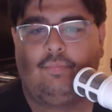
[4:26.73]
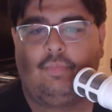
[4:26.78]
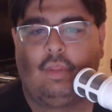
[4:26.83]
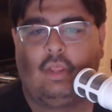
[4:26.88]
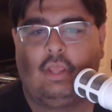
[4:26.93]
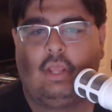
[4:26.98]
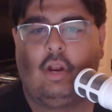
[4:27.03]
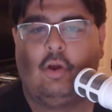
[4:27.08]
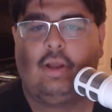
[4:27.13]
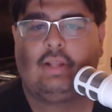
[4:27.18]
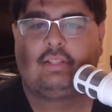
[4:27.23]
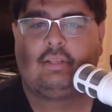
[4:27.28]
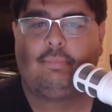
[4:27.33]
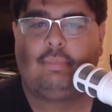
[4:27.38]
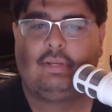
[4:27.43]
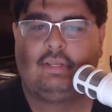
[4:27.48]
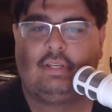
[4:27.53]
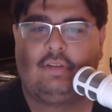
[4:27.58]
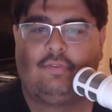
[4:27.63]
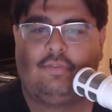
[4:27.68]
It's a
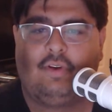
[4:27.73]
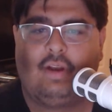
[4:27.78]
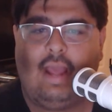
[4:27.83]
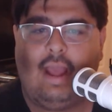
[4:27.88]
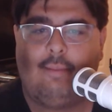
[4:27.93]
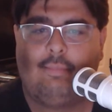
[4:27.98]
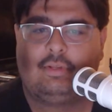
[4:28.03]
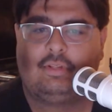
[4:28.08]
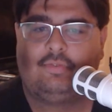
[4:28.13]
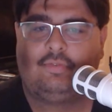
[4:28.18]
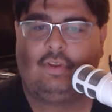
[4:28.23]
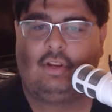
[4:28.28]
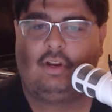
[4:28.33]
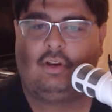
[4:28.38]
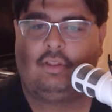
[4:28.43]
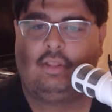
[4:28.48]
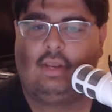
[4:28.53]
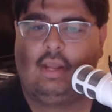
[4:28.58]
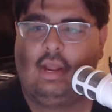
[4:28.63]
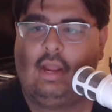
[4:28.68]
bit different atmosphere
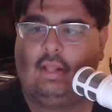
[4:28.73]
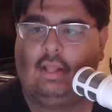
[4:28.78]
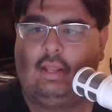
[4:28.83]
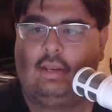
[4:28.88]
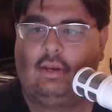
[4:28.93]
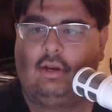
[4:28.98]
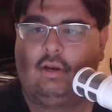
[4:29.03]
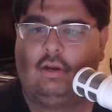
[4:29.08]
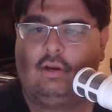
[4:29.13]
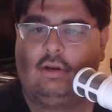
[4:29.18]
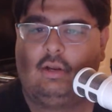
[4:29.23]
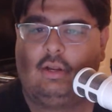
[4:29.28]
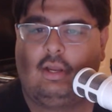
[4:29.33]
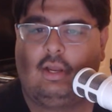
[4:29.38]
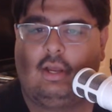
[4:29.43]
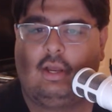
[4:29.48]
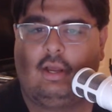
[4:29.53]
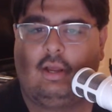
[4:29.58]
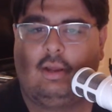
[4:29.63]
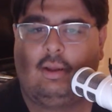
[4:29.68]
than Highlander.
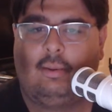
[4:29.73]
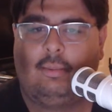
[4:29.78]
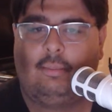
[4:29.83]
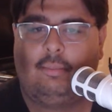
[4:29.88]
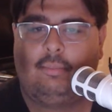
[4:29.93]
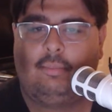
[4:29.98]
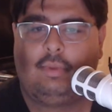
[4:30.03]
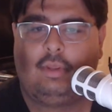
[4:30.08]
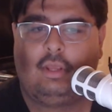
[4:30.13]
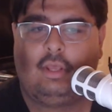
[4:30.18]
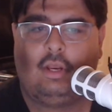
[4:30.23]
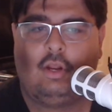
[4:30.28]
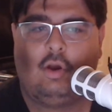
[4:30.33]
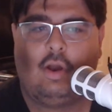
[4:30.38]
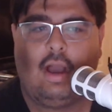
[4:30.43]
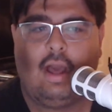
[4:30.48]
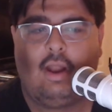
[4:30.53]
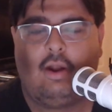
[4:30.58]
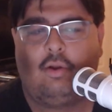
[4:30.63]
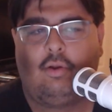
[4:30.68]

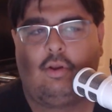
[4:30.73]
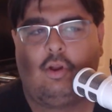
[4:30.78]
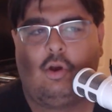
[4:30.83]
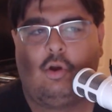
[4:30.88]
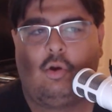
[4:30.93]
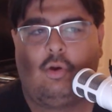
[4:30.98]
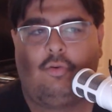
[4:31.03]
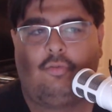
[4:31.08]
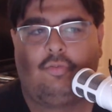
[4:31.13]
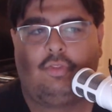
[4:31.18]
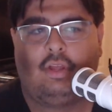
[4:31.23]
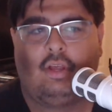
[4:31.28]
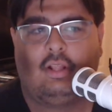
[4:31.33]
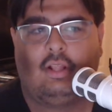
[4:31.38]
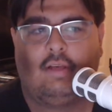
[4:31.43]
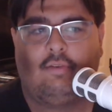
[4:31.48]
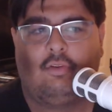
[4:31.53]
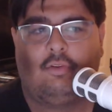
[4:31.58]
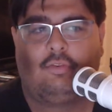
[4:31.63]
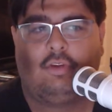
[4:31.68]
I don't know if the
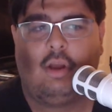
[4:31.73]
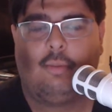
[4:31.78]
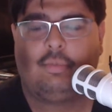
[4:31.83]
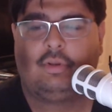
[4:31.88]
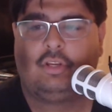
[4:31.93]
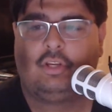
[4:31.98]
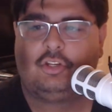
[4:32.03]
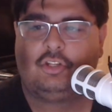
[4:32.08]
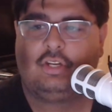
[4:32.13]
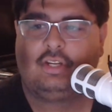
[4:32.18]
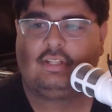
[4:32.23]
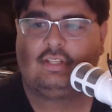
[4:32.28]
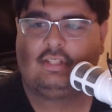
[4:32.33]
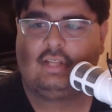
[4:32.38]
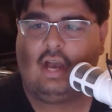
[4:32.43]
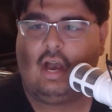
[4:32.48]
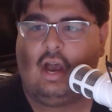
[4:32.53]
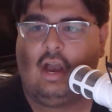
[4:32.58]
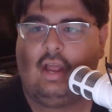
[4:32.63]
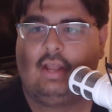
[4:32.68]
level of competition is as
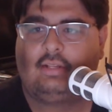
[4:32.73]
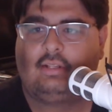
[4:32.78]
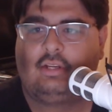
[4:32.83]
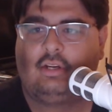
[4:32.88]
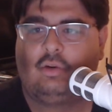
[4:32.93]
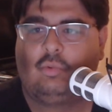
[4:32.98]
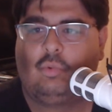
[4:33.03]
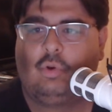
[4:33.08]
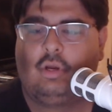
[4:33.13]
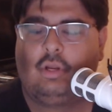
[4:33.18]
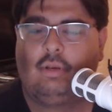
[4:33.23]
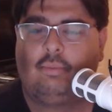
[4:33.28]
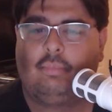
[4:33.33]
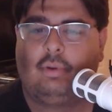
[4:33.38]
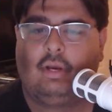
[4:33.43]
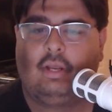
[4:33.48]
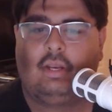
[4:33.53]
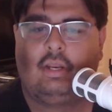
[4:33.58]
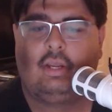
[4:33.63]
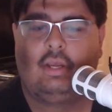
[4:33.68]
high at Tier 1,
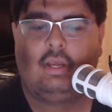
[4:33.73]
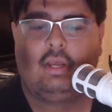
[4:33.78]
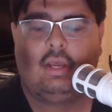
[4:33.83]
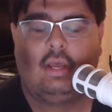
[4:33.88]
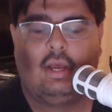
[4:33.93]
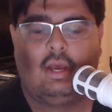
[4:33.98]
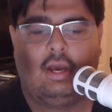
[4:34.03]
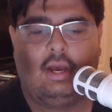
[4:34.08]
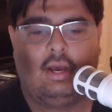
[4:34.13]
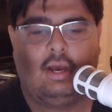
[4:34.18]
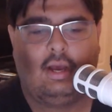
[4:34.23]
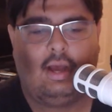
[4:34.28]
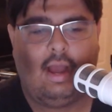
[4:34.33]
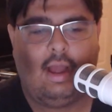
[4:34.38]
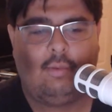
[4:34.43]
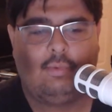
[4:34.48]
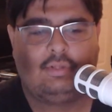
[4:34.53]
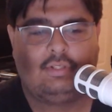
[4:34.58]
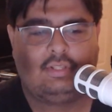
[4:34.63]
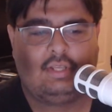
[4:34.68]
but I
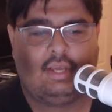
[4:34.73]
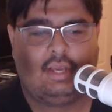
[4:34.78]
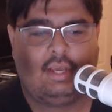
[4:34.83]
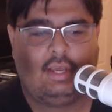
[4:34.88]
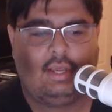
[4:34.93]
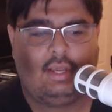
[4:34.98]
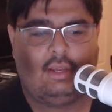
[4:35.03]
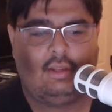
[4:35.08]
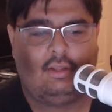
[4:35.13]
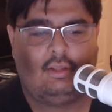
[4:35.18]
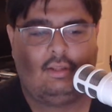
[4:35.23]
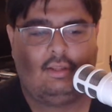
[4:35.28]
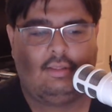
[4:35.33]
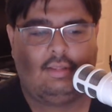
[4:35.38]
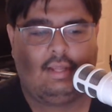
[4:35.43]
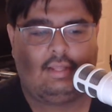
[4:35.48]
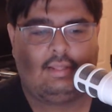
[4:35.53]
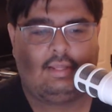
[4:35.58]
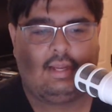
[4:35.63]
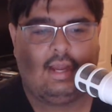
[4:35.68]
would say
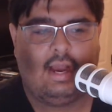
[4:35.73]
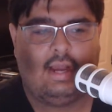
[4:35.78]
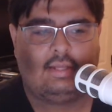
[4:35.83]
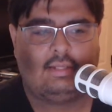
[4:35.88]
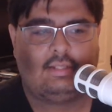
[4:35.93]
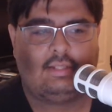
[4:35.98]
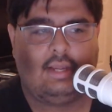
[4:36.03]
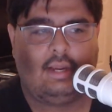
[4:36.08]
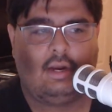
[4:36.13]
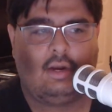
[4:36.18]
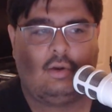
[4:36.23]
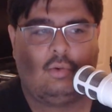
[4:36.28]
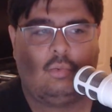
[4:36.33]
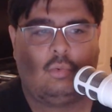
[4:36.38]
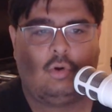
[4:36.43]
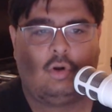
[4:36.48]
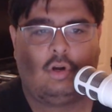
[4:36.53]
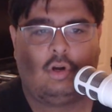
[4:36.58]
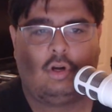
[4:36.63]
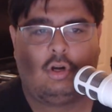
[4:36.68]
that the guys there
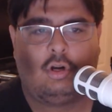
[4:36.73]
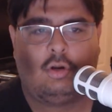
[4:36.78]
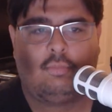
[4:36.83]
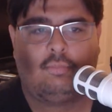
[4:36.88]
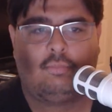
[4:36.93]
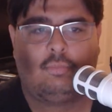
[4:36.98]
were